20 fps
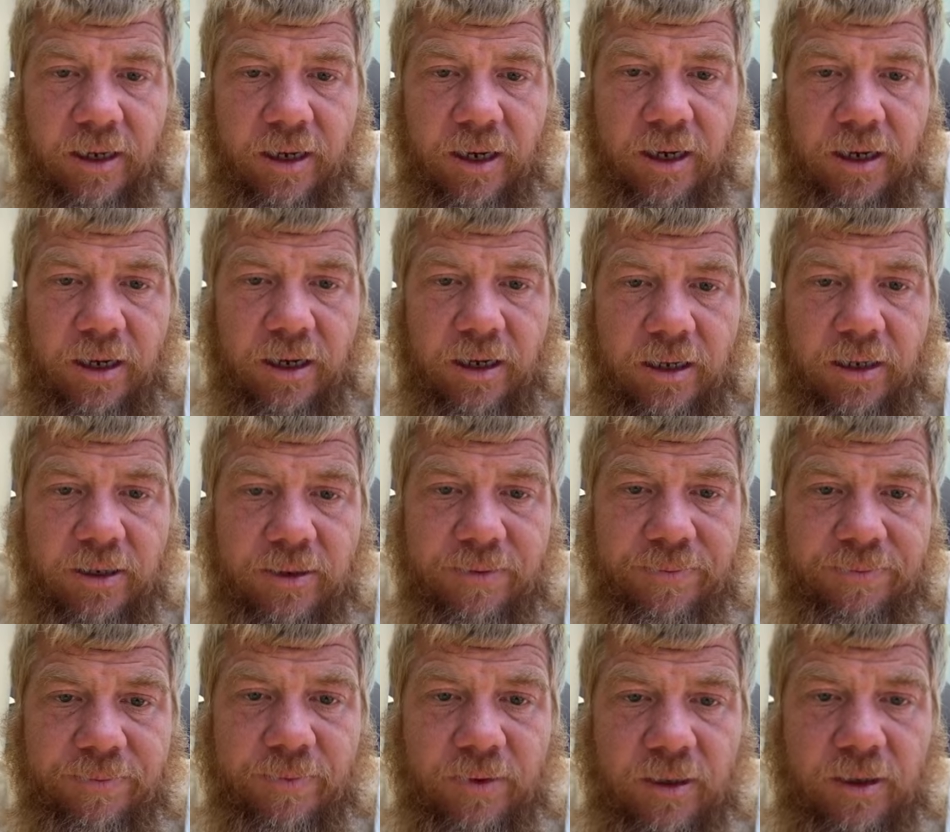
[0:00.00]
Uh,
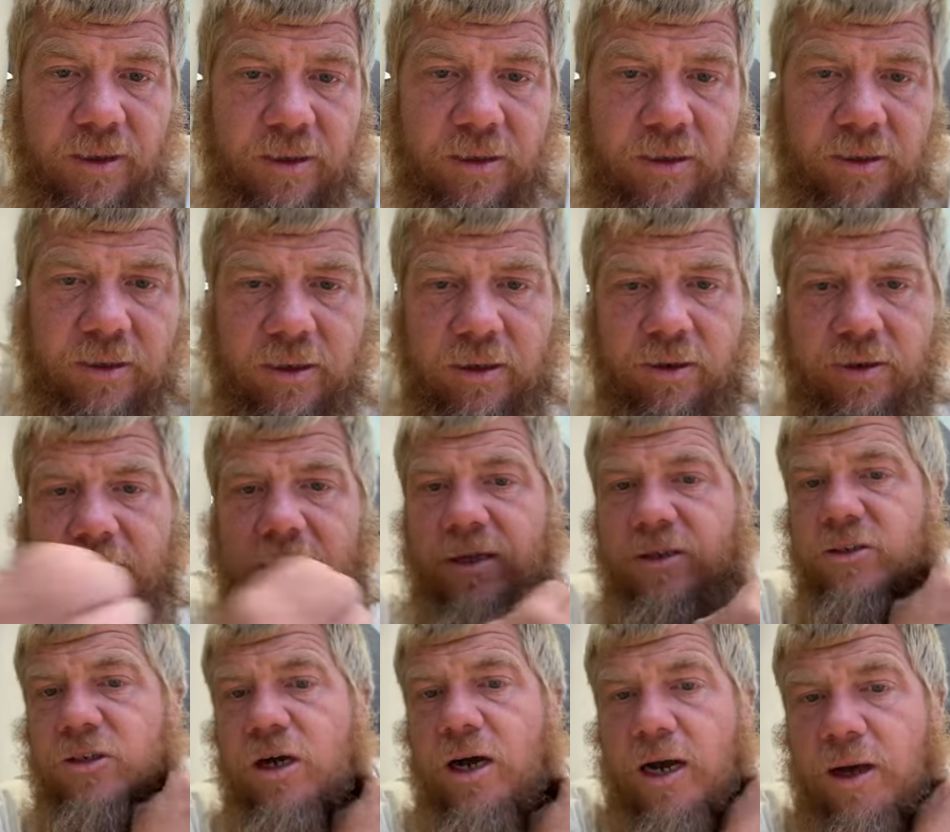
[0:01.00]
Okay,
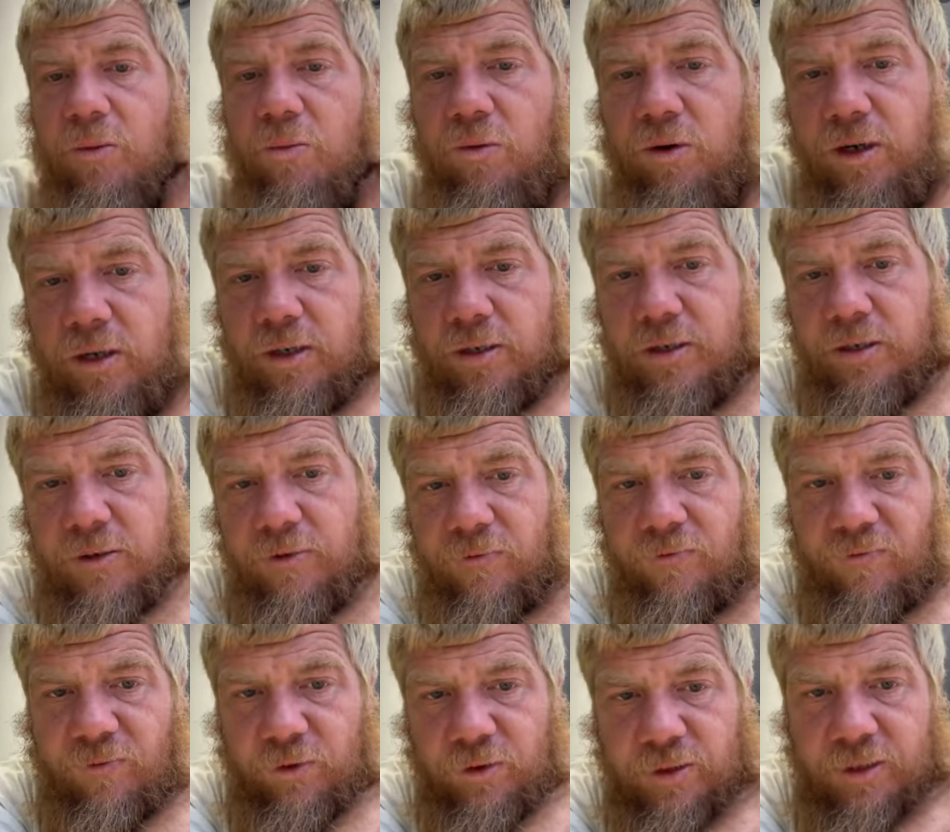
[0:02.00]
so I worked
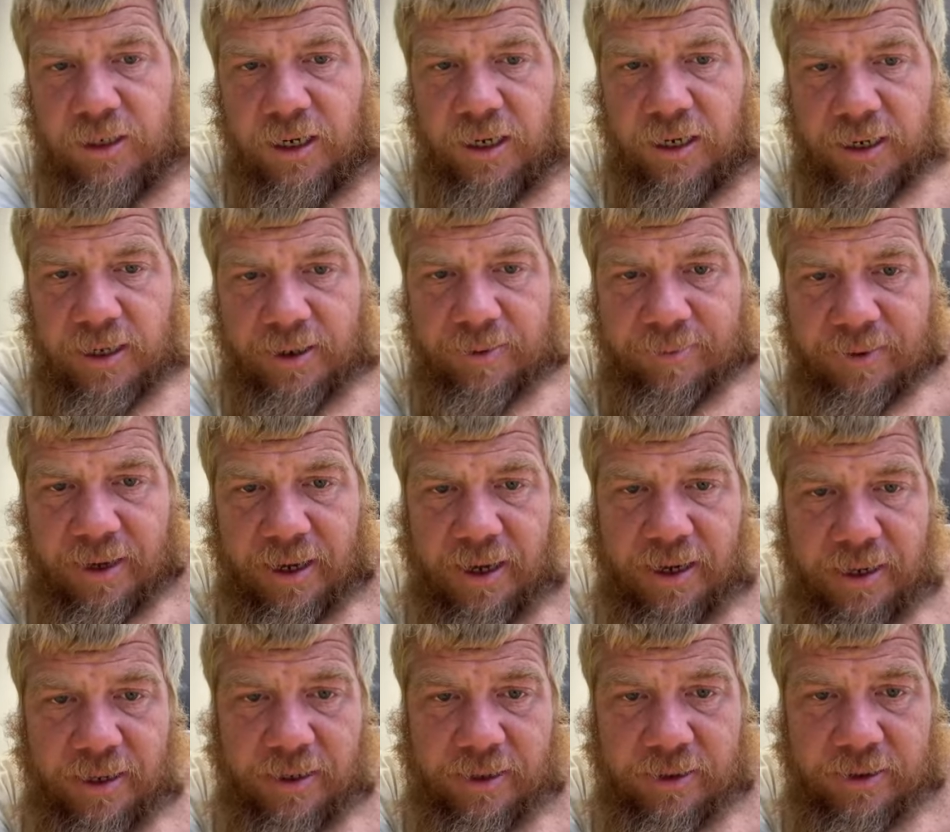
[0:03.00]
full-time
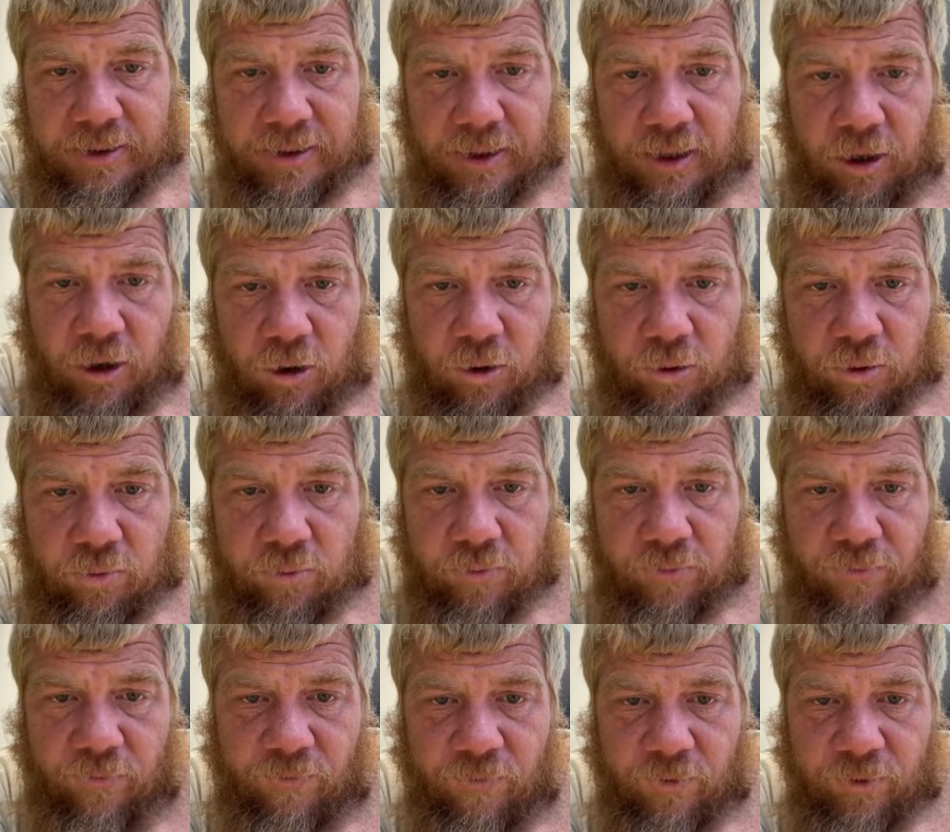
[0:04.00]
and
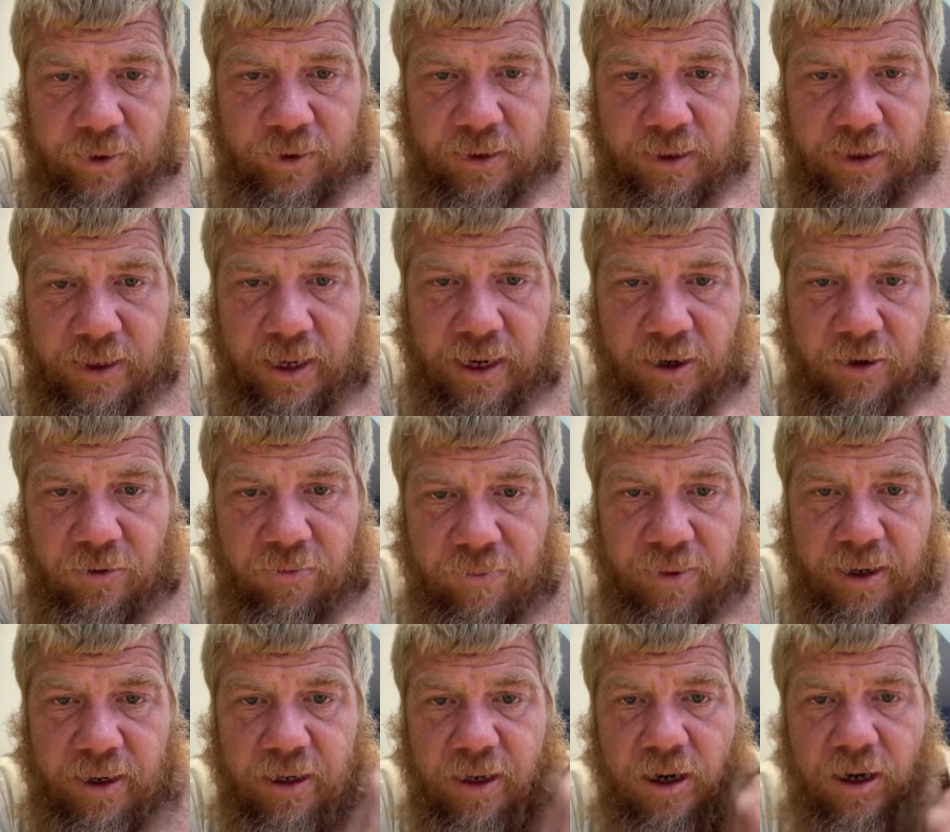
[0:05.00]
home-free out of
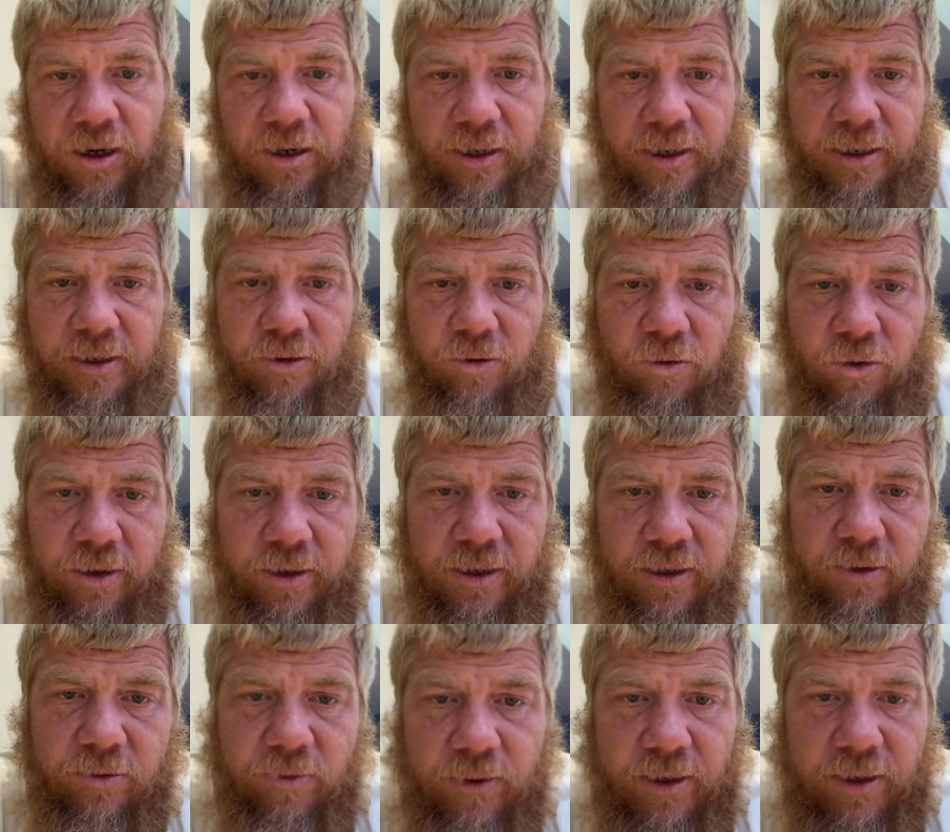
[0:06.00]
my car in Oregon
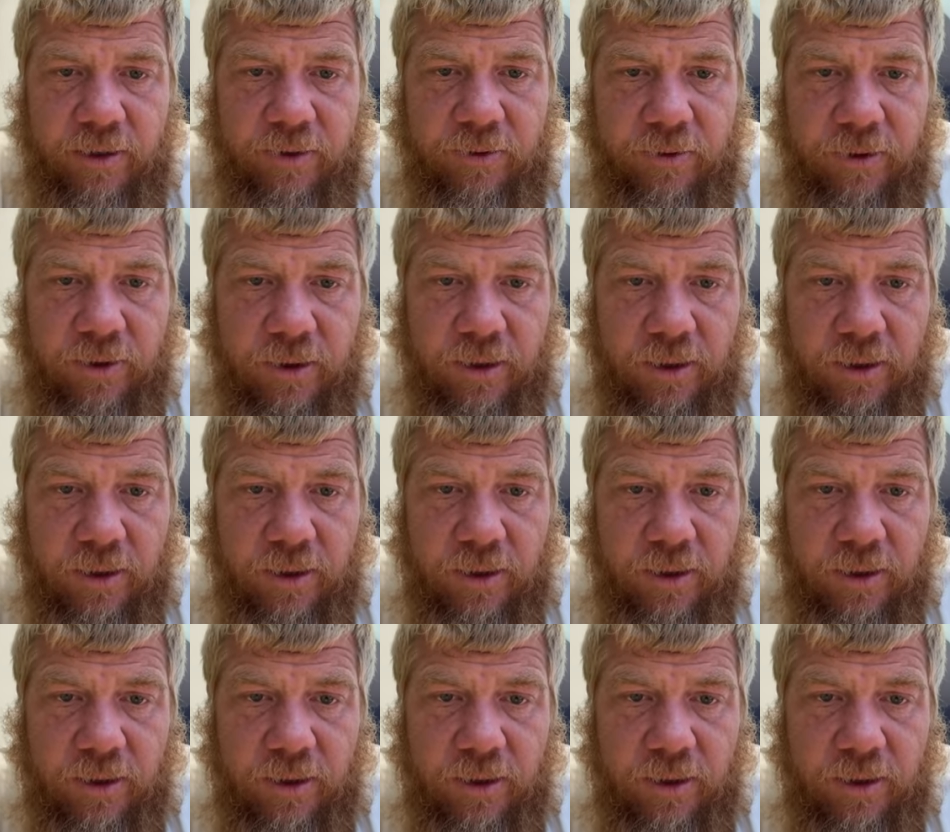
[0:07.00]
around